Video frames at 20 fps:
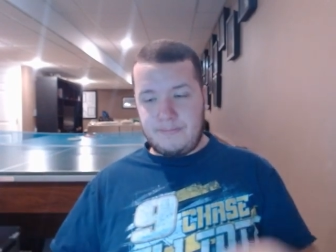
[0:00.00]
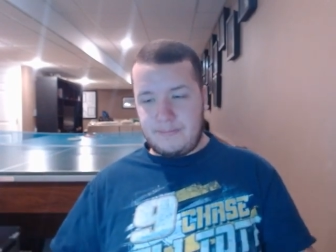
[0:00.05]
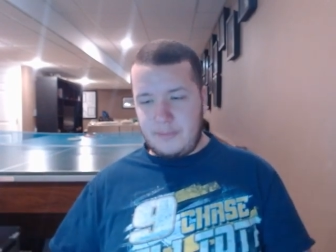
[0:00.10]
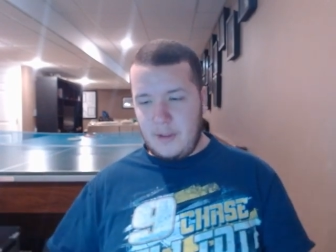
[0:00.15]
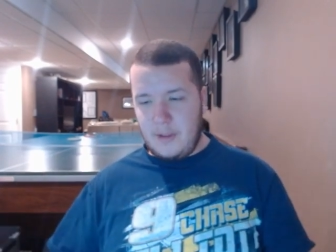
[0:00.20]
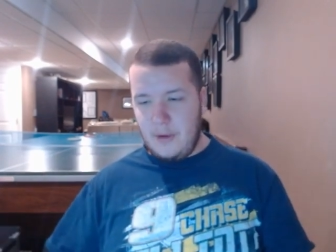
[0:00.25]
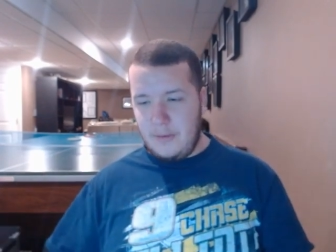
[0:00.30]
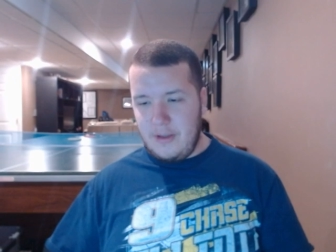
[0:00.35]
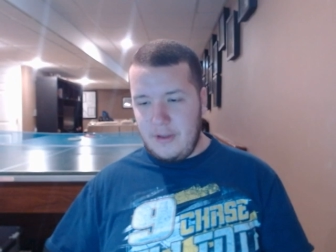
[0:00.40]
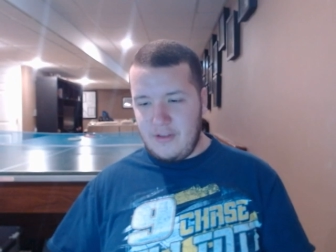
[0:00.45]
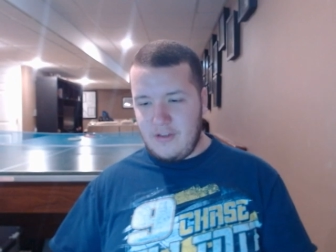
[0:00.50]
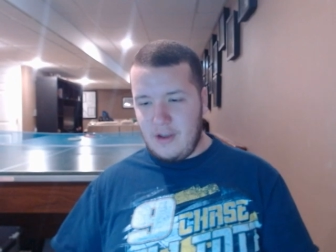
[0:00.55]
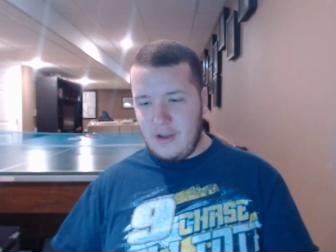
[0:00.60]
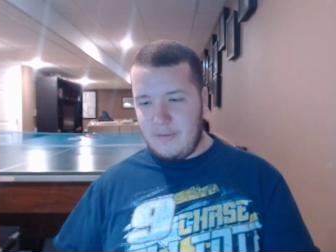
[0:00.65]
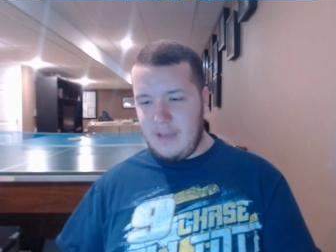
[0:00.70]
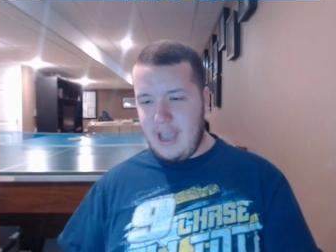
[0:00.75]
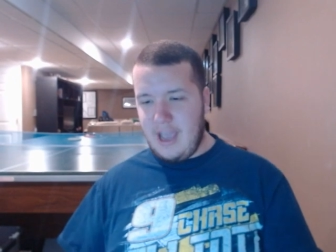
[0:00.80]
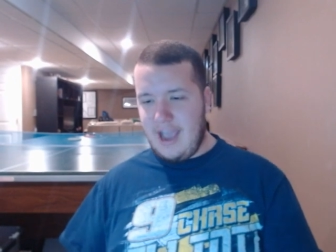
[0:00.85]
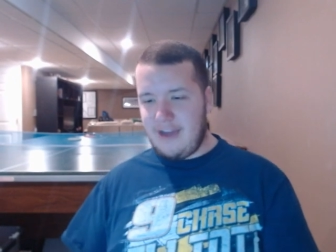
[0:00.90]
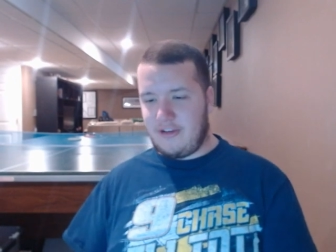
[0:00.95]
Nobody saw
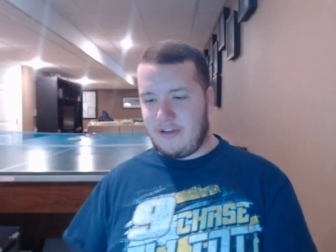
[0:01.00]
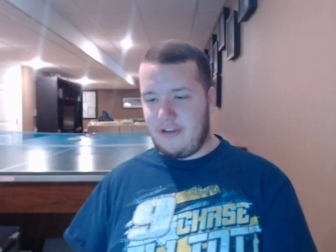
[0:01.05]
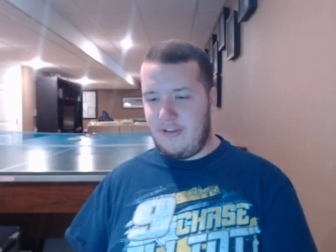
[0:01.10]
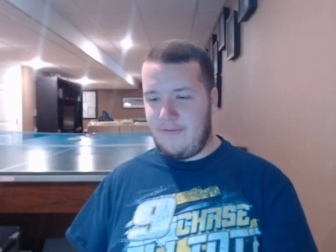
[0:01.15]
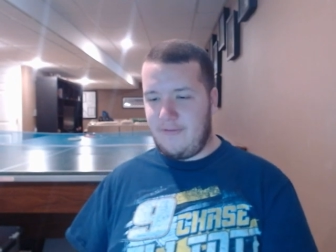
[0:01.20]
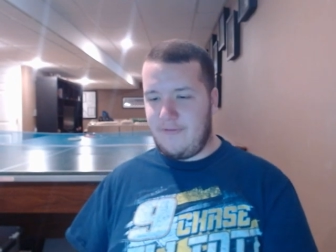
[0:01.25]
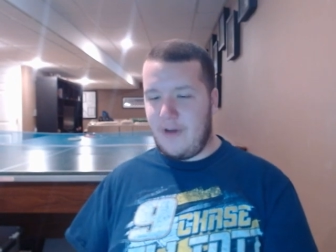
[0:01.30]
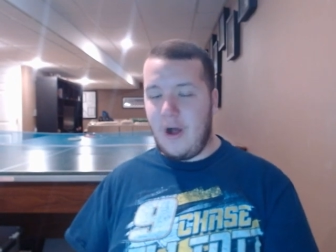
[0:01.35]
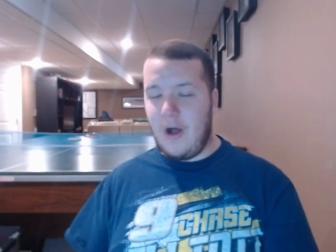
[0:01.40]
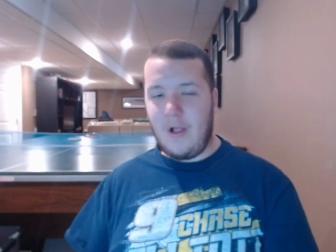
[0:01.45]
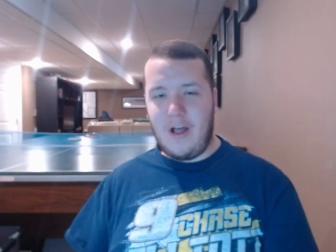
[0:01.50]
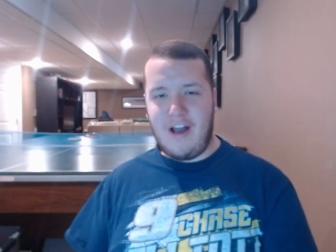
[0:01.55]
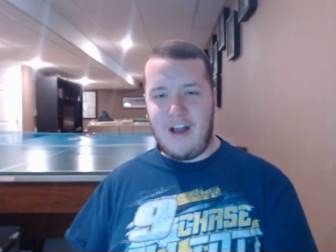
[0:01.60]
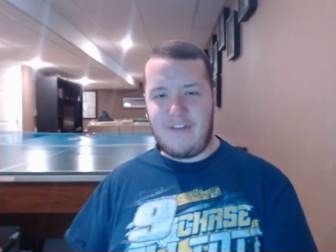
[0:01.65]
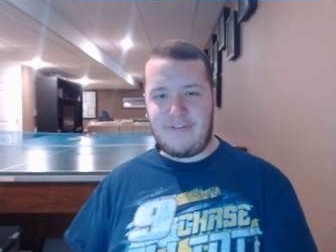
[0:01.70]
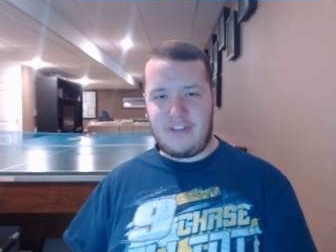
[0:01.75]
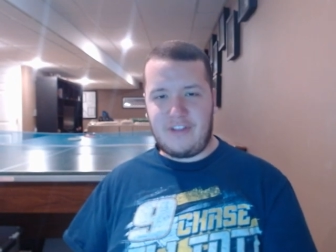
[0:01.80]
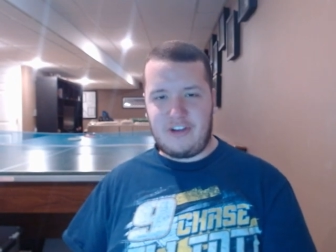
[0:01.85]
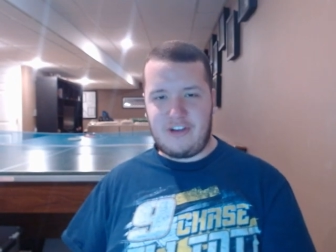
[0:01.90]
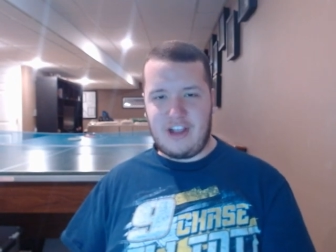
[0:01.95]
me actually fall
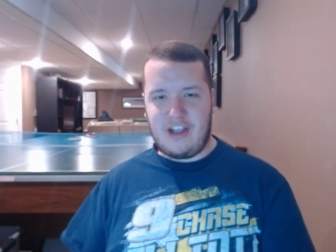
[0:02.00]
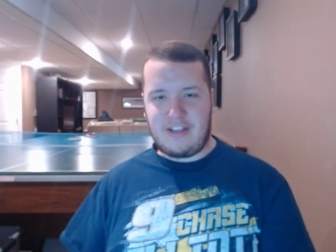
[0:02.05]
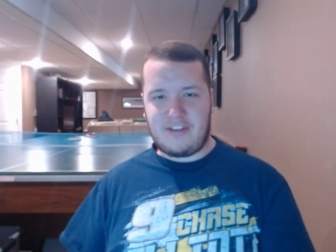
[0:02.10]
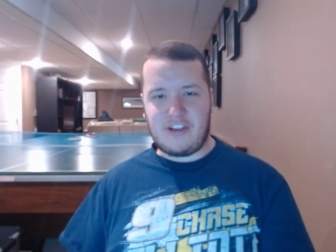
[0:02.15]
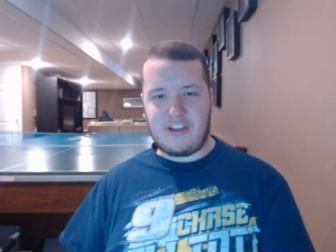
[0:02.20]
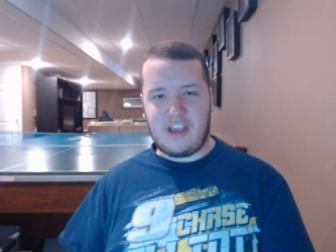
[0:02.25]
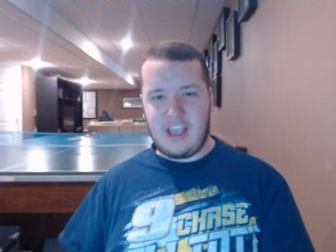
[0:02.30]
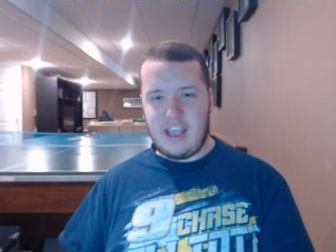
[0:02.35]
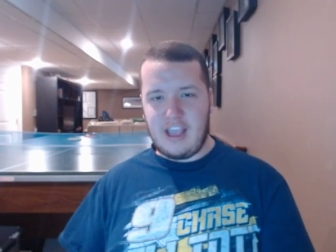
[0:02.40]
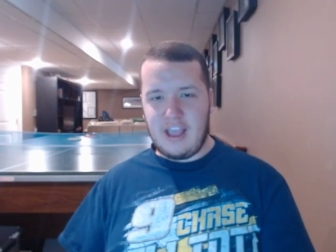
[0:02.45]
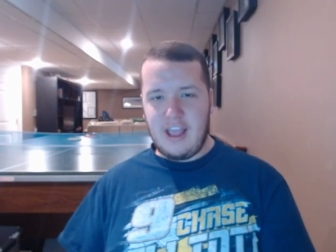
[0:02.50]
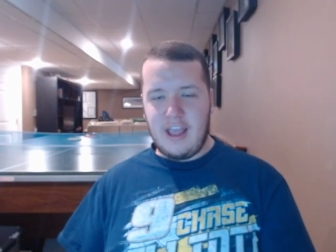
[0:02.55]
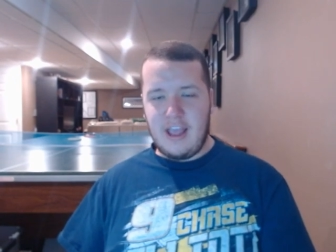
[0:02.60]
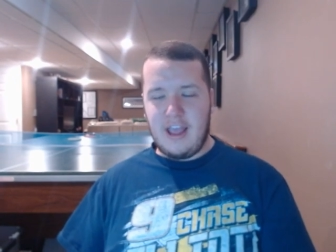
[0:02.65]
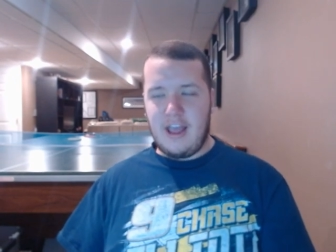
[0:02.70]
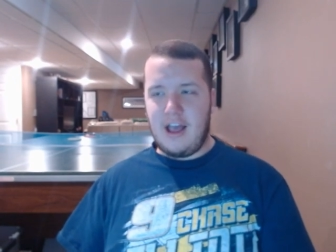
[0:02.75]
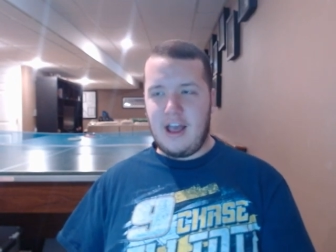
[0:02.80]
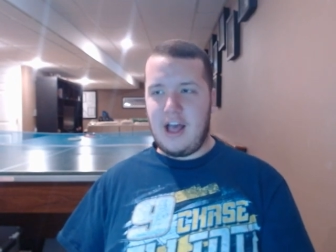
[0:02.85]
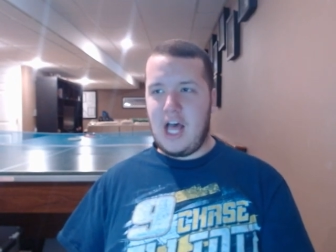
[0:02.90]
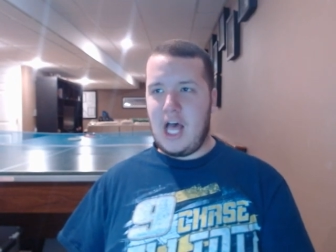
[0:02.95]
off the jet ski,
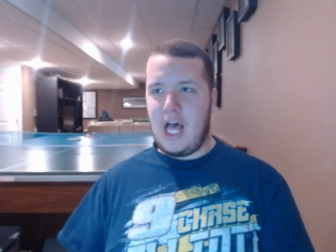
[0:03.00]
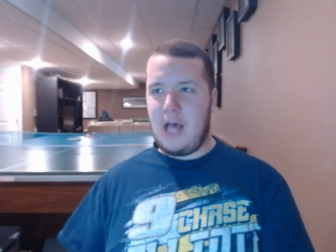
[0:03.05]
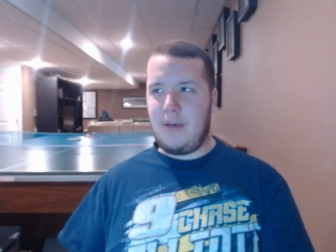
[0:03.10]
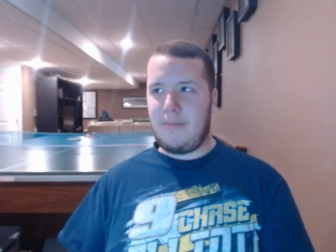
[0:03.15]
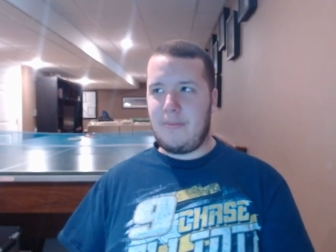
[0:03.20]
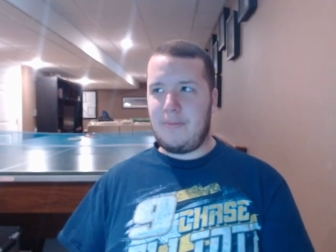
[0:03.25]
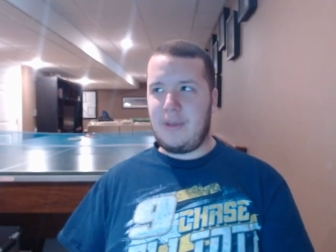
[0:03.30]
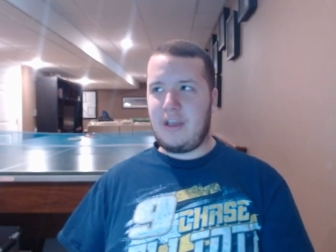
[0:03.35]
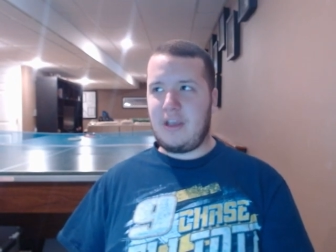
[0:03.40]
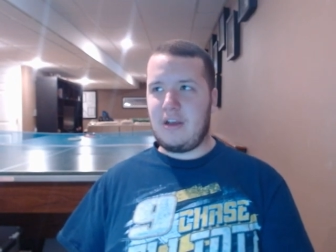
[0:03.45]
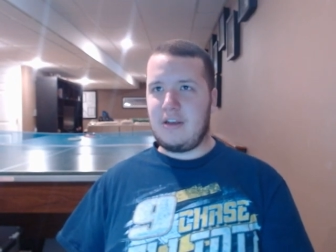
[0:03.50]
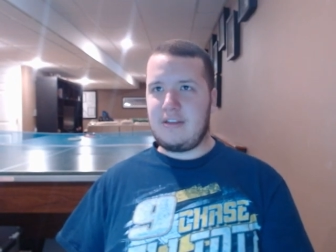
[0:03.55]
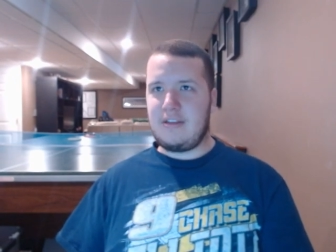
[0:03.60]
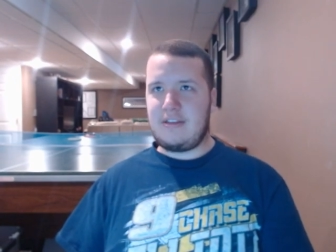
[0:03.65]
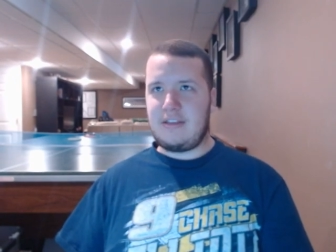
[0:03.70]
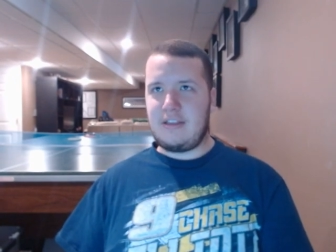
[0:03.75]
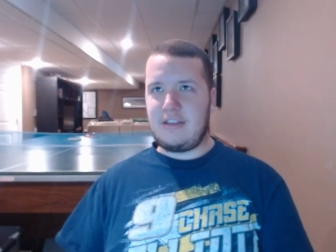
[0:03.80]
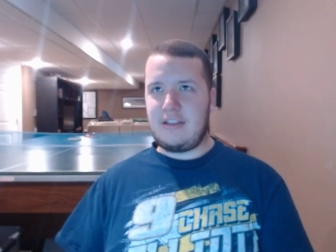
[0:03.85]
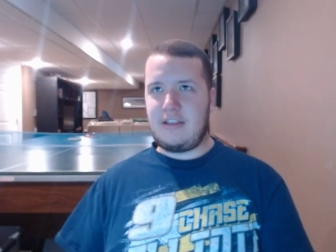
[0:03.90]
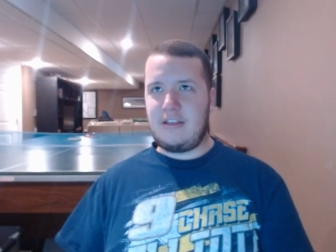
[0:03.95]
um,
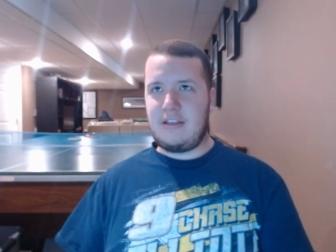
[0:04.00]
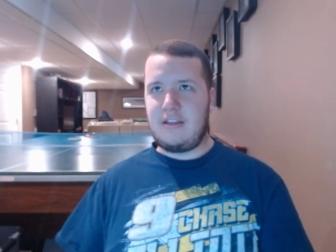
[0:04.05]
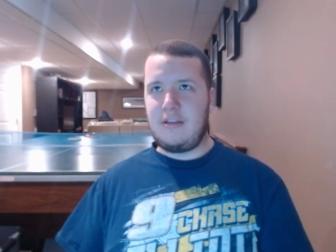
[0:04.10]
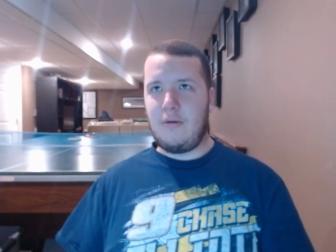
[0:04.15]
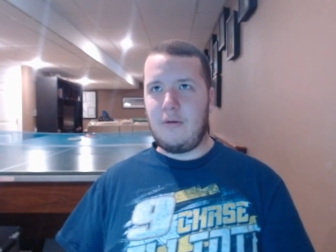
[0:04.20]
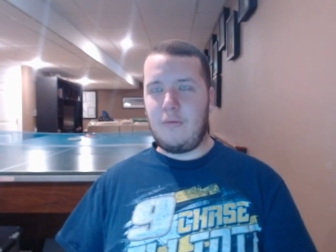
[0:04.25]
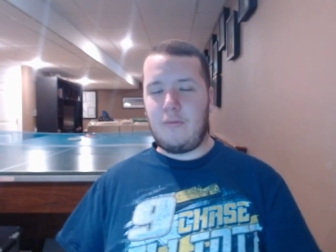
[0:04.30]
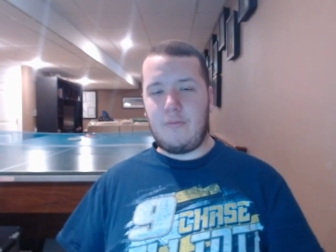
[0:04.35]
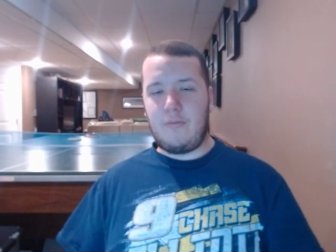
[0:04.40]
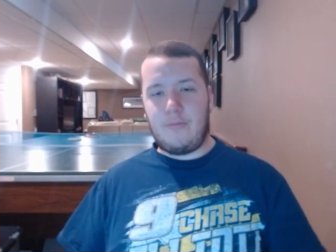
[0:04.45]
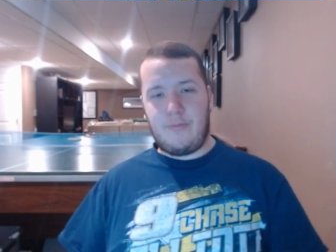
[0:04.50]
because the